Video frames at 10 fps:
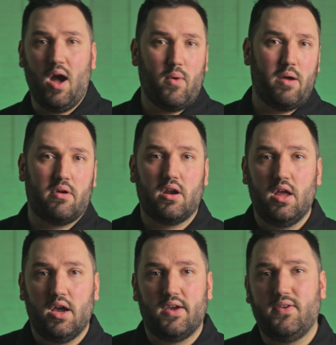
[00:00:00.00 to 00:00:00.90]

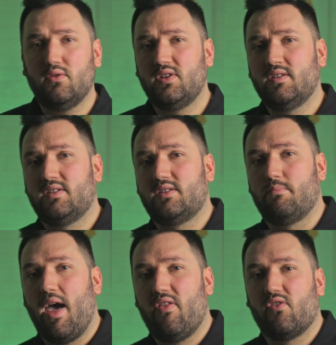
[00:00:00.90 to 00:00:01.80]
However, using
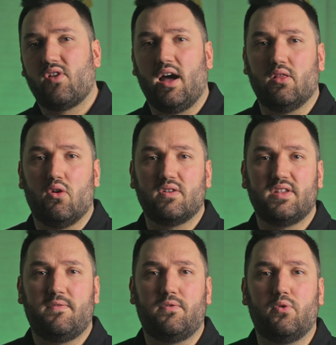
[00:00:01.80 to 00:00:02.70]
these methods
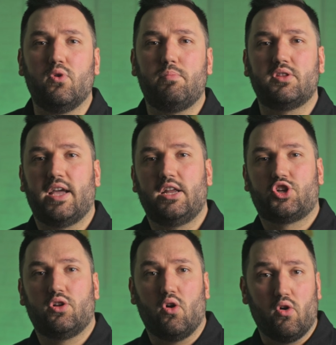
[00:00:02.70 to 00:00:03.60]
unlocks the full
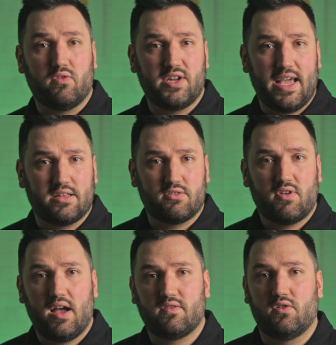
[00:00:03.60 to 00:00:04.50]
potential of
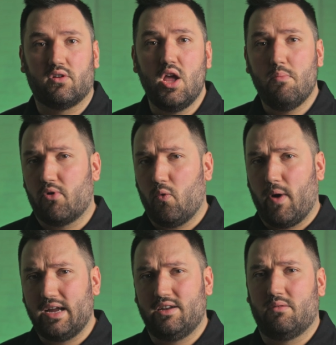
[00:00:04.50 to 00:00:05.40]
data transfer,
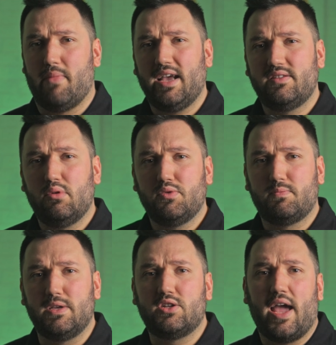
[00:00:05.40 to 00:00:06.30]
providing
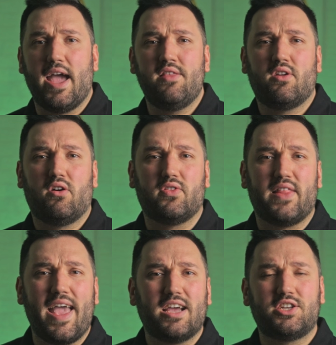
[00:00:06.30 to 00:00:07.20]
maximum speed and
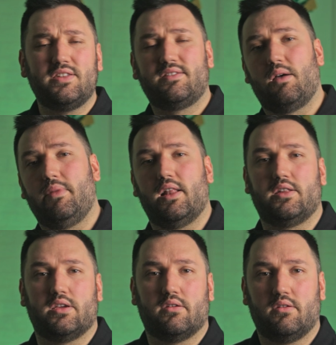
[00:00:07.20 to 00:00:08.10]
connection
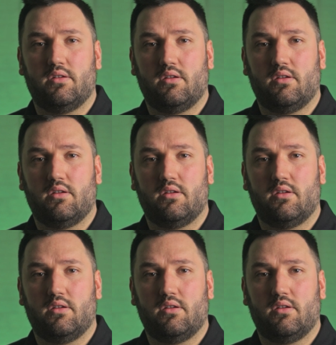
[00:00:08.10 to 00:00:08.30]
stability.